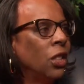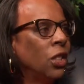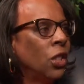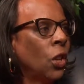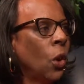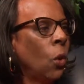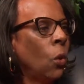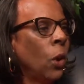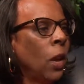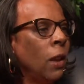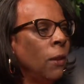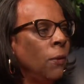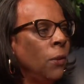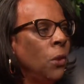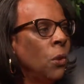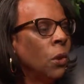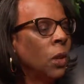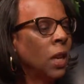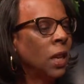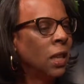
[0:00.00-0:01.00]
So if
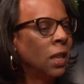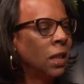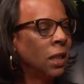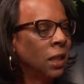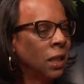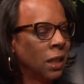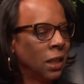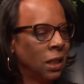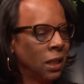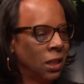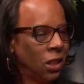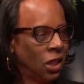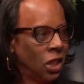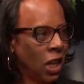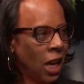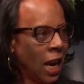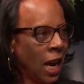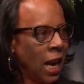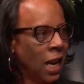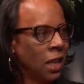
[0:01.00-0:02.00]
you can
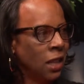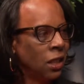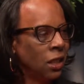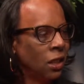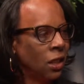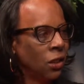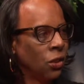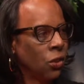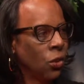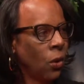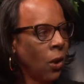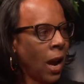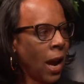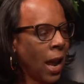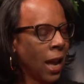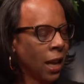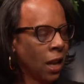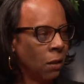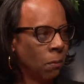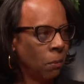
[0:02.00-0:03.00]
change the
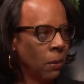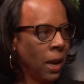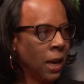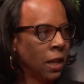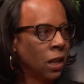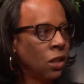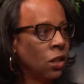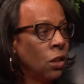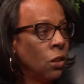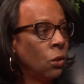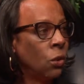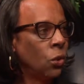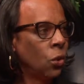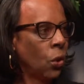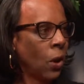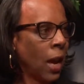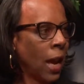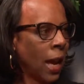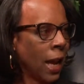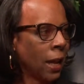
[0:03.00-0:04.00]
track or make a new
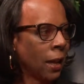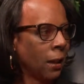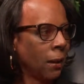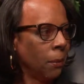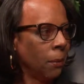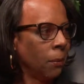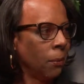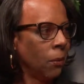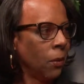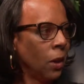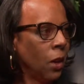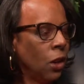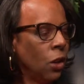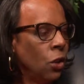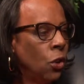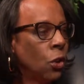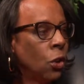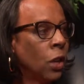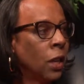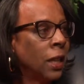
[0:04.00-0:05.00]
track,
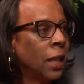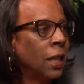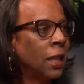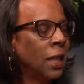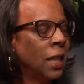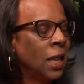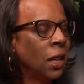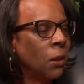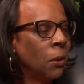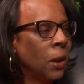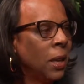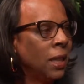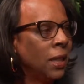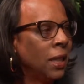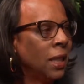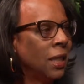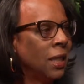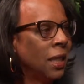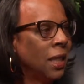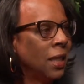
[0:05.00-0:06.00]
you're gonna decrease
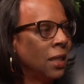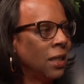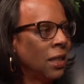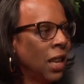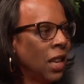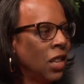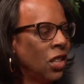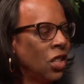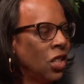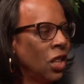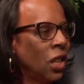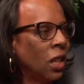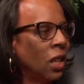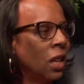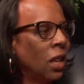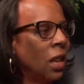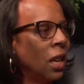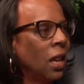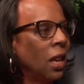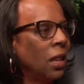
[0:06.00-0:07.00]
the sensation
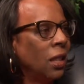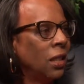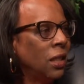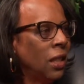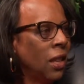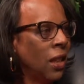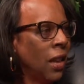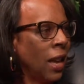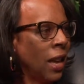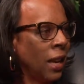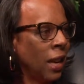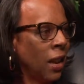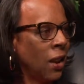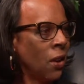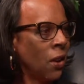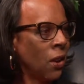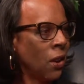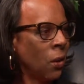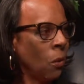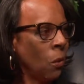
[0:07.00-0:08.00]
to that
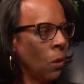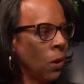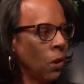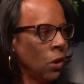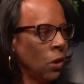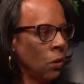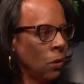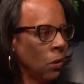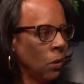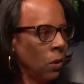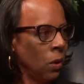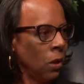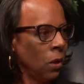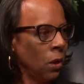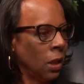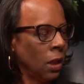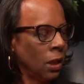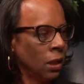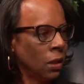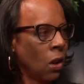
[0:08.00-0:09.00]
area where
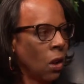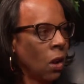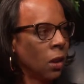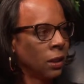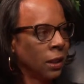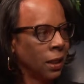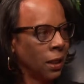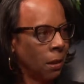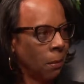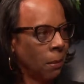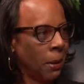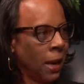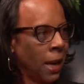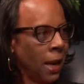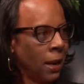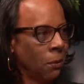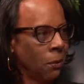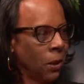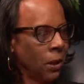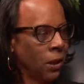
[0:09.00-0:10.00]
that's causing the
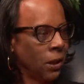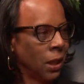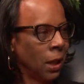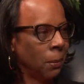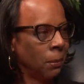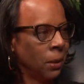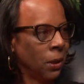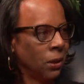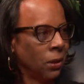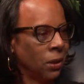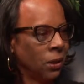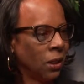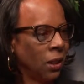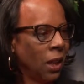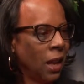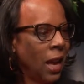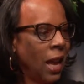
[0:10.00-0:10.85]
pain receptors.